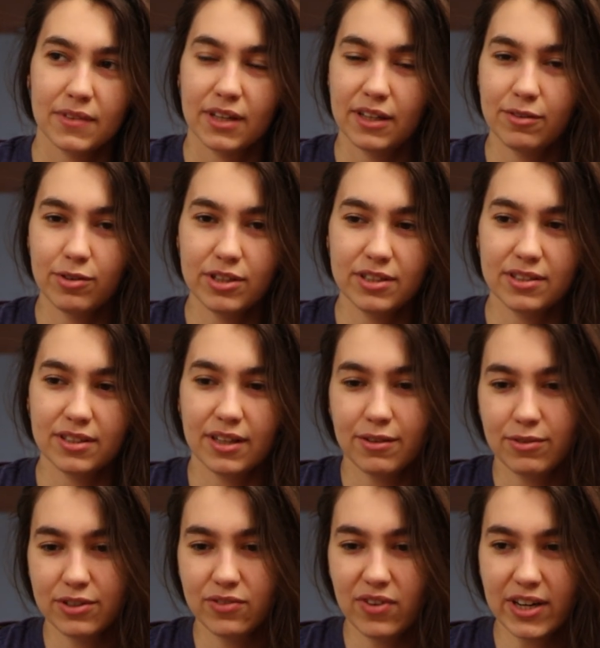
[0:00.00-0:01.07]
it was it
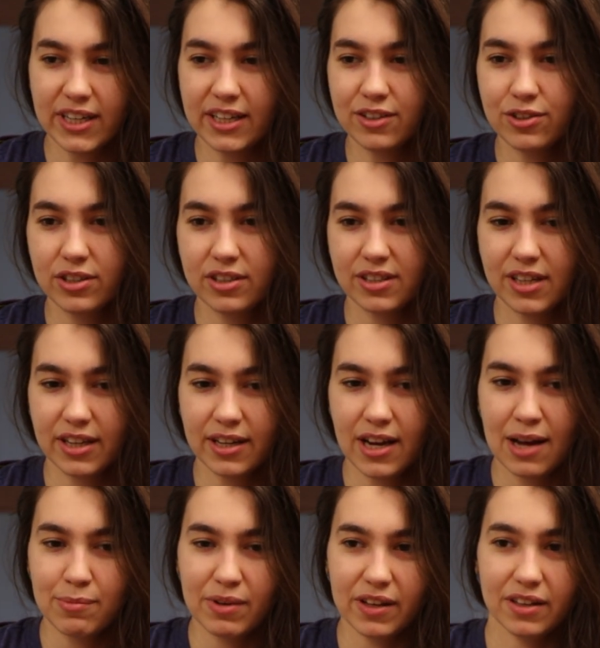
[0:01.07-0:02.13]
was very interesting
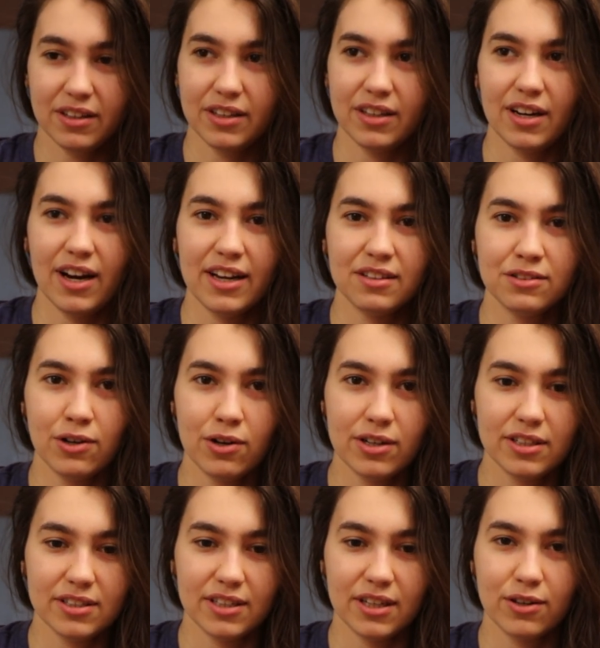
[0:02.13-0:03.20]
coming here and
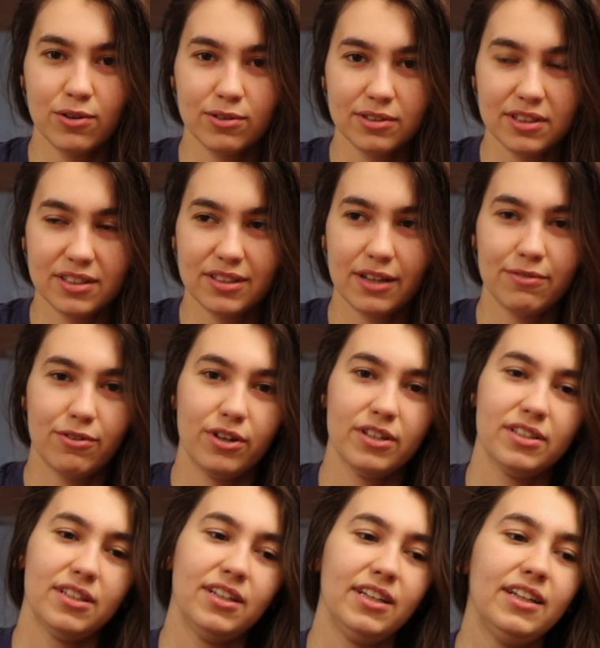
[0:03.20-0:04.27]
noticing all this
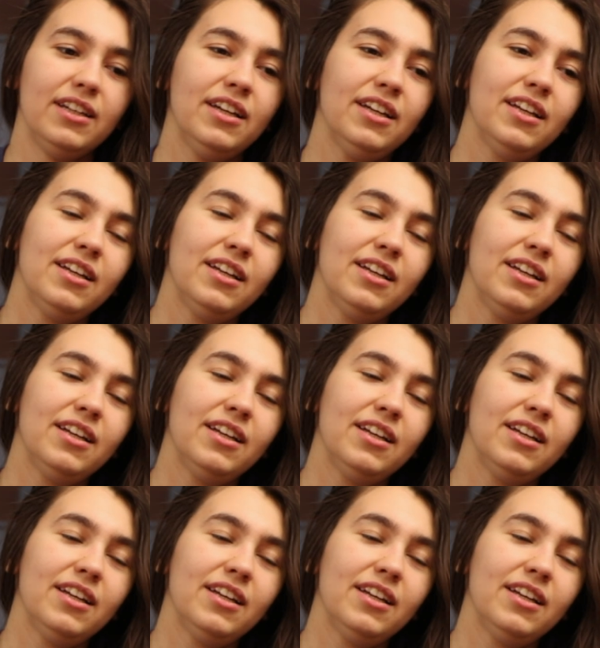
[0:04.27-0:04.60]
diversity